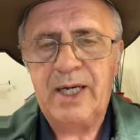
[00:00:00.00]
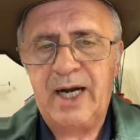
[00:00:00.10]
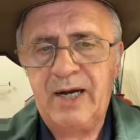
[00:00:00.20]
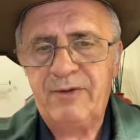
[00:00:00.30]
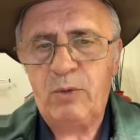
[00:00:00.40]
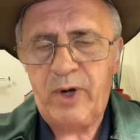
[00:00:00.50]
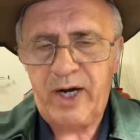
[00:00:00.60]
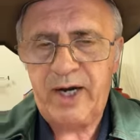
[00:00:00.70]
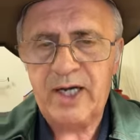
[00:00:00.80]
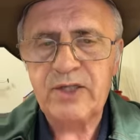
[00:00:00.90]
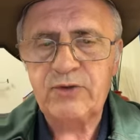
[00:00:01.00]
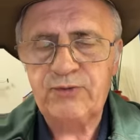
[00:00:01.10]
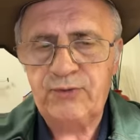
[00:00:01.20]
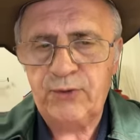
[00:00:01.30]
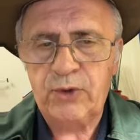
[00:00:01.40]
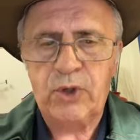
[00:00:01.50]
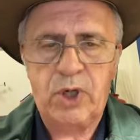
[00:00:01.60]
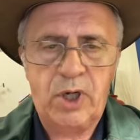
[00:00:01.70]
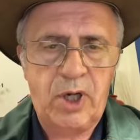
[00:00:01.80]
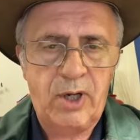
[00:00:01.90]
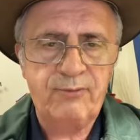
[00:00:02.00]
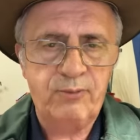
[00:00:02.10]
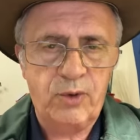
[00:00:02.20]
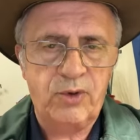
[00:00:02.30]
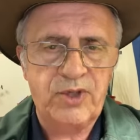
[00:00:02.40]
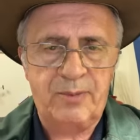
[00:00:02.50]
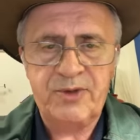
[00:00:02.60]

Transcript: I have a warehouse full of books.